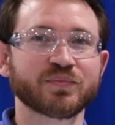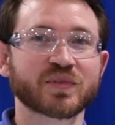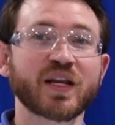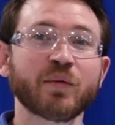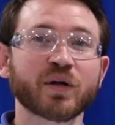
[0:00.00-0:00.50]

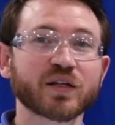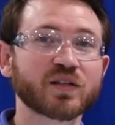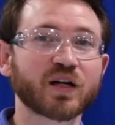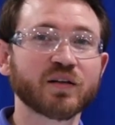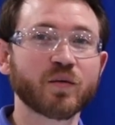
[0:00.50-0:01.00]
Today we're going to
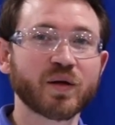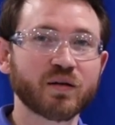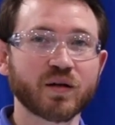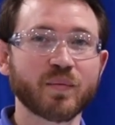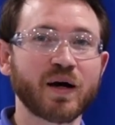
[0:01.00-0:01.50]
talk a little bit
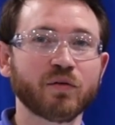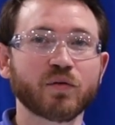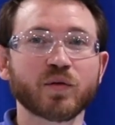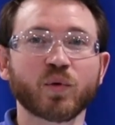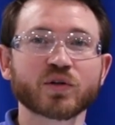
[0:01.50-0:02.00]
about
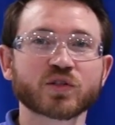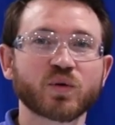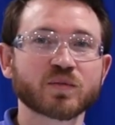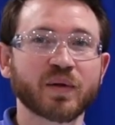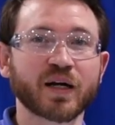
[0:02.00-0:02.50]
the Morrison
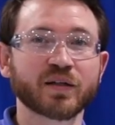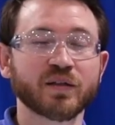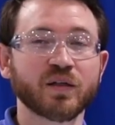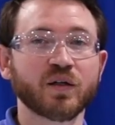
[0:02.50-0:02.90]
Twist Block,